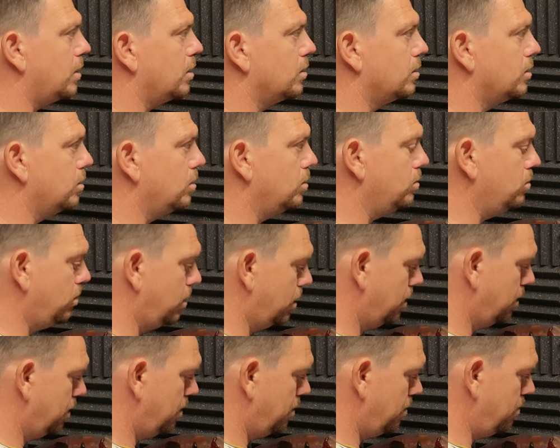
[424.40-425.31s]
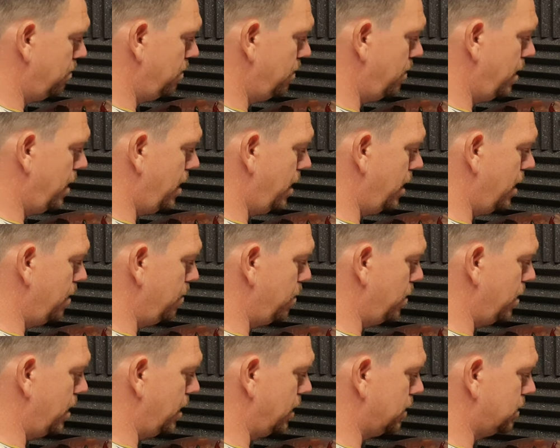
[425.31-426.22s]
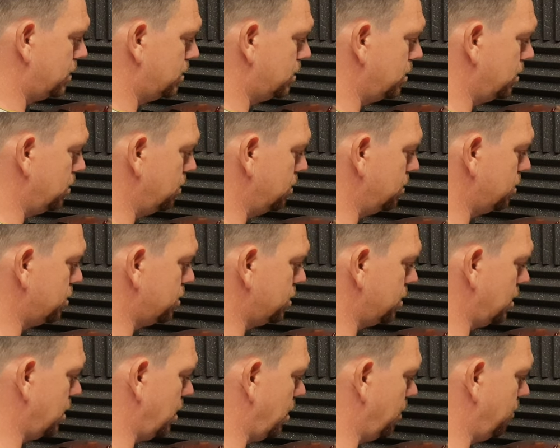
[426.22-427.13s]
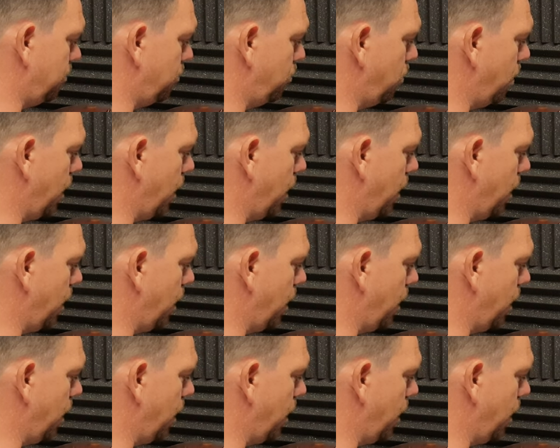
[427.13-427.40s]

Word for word: blue, maybe a touch of